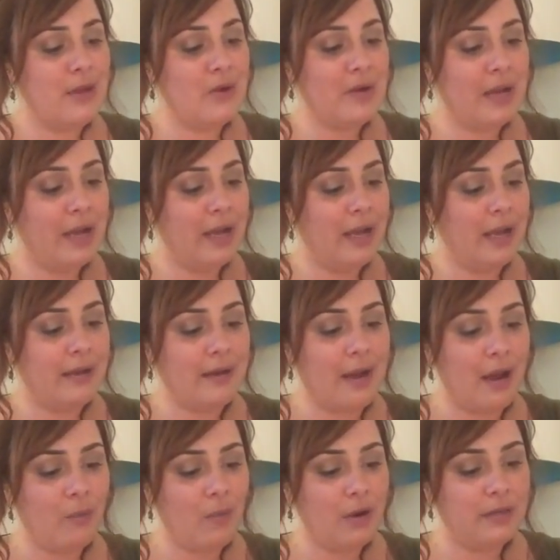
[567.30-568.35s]
okay, and
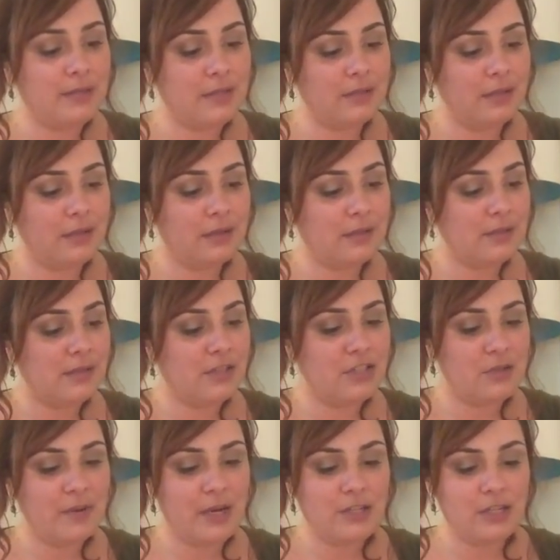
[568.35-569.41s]
not wanting to look at the
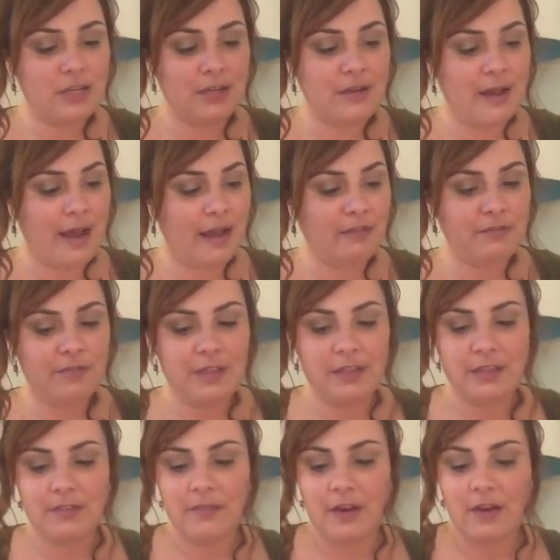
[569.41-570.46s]
situation, not
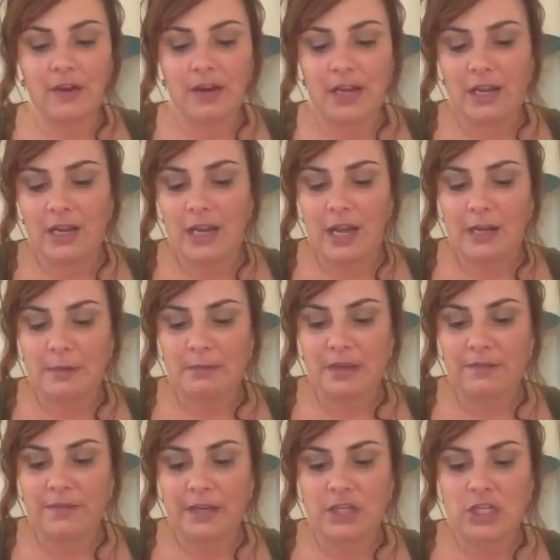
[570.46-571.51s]
feeling very
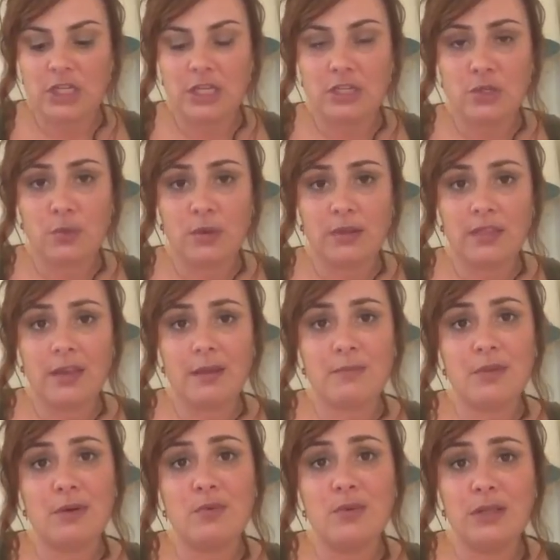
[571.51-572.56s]
affectionate toward them,
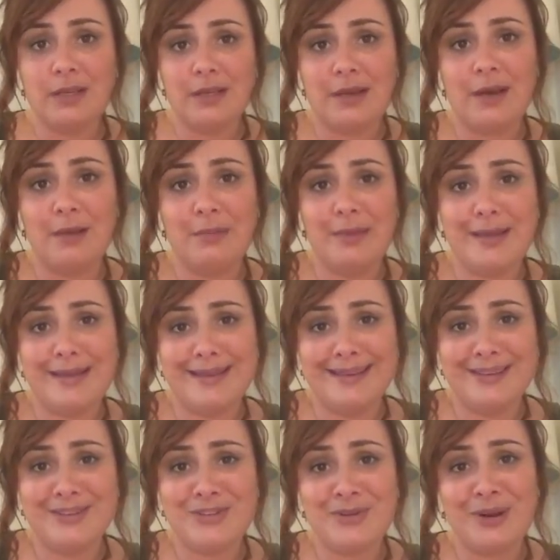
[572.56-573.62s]
they're really coming
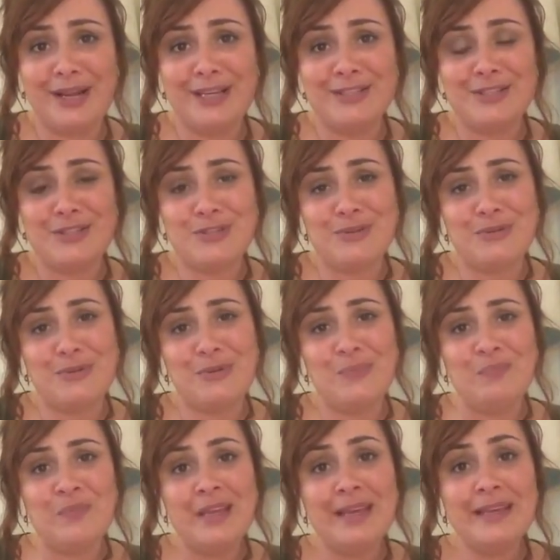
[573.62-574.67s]
in trying to
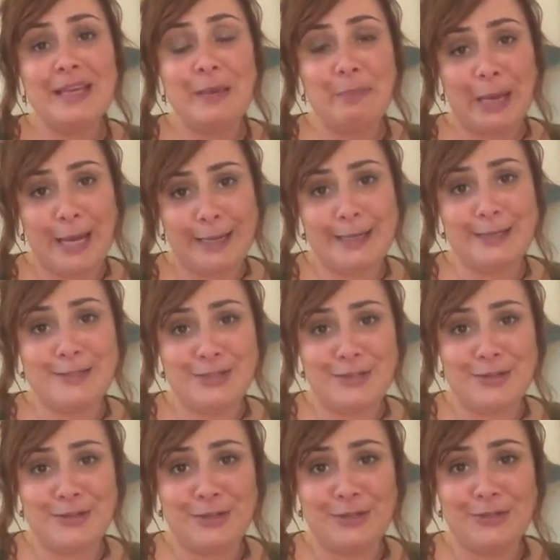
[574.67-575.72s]
get back into
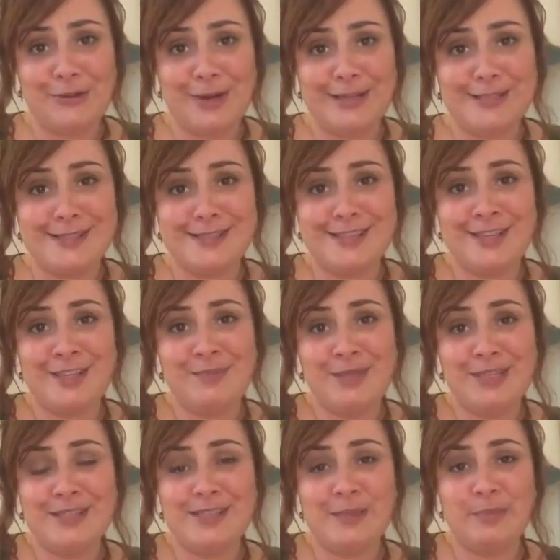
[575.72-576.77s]
your good graces. It could
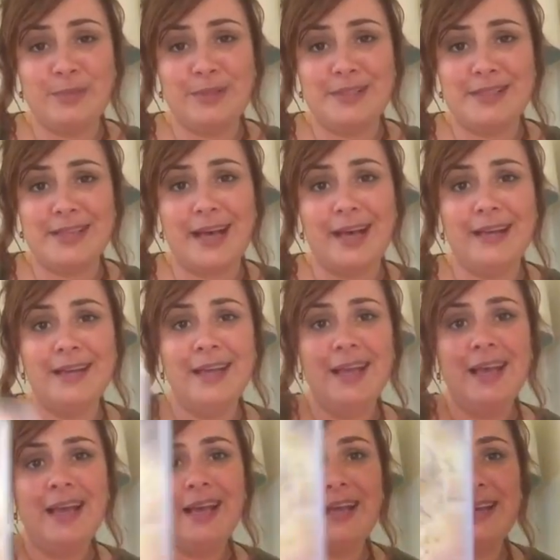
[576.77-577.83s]
be as simple as that.
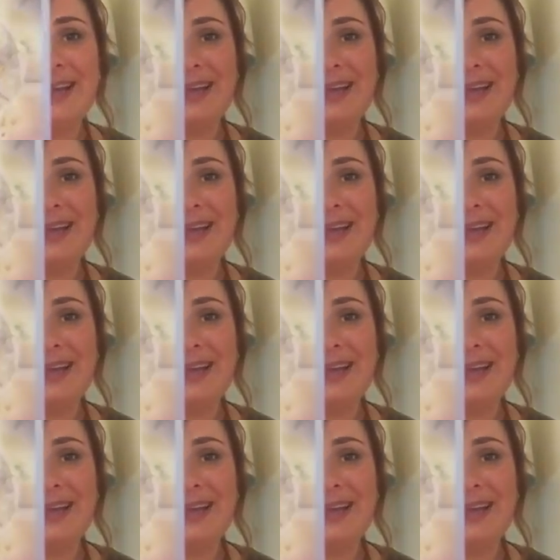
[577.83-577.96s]
And